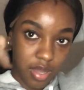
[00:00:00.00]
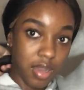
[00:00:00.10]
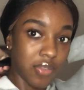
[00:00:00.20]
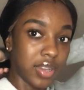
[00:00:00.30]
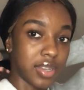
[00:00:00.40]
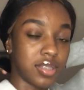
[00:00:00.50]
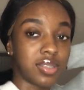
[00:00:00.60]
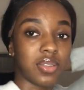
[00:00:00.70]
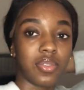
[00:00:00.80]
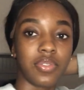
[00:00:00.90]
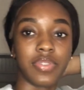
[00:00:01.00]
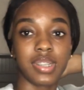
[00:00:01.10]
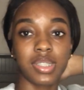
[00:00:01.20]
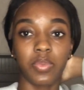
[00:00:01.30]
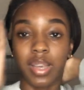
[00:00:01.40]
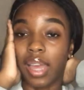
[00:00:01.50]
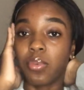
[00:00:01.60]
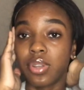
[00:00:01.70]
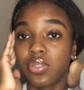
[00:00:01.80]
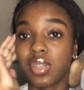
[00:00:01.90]
Alright, so for this wig, I don't
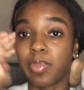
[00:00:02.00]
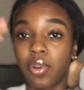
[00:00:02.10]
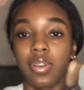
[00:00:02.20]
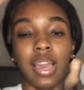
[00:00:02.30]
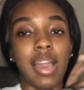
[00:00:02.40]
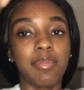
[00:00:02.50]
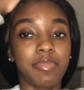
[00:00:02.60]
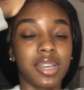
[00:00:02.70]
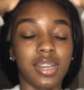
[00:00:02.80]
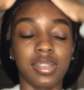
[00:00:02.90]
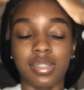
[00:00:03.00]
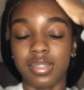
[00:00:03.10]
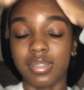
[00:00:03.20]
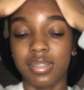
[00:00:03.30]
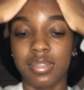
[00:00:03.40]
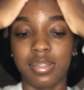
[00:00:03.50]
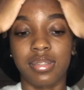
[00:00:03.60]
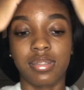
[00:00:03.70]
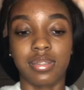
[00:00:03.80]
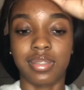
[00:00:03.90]
want to use a ball cap because
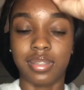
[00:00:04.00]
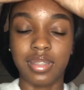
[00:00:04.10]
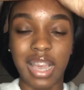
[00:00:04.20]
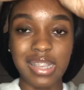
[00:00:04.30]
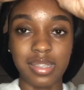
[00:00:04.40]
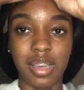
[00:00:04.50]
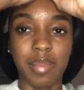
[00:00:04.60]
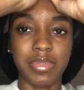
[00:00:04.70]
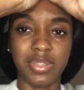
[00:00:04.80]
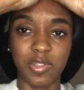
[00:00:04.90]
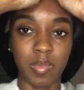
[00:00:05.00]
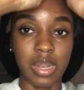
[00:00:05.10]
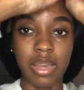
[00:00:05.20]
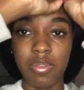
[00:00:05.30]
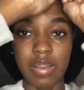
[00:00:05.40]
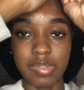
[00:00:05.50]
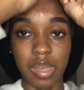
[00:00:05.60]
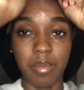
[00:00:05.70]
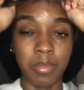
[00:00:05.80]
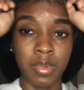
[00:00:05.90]
that's time consuming. I don't have
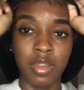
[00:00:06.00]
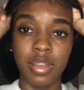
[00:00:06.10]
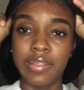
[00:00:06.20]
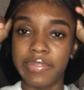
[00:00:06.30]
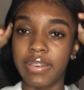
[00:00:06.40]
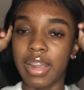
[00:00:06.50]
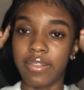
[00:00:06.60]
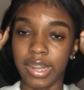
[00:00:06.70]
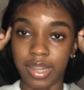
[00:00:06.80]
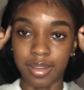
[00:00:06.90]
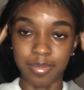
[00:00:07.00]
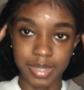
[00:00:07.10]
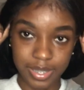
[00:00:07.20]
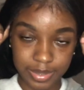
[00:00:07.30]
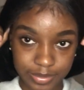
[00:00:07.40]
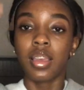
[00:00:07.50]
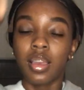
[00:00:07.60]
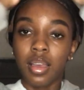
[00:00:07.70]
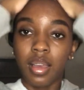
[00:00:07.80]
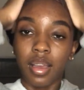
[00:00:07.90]
time for that right now, but
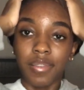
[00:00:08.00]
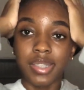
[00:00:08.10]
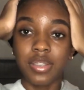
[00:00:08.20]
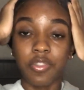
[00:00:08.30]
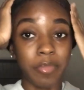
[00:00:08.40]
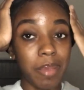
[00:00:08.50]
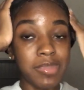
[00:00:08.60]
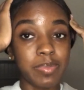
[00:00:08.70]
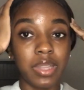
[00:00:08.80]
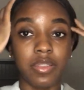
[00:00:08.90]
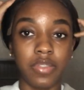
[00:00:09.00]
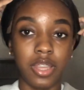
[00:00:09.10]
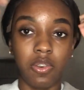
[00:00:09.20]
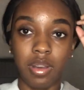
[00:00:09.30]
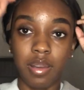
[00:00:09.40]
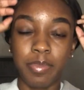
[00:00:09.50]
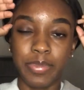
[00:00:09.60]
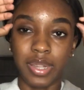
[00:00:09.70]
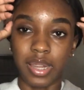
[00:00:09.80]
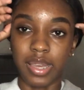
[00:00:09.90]
alright, so for me, I'm gonna speed the video
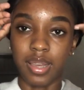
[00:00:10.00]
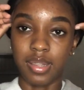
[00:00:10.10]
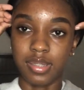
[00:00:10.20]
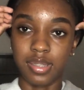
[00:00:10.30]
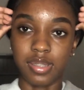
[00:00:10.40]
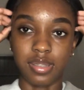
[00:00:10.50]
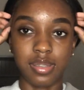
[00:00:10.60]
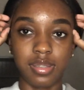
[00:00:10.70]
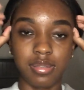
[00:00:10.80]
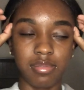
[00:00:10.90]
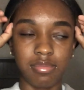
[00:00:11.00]
up and like just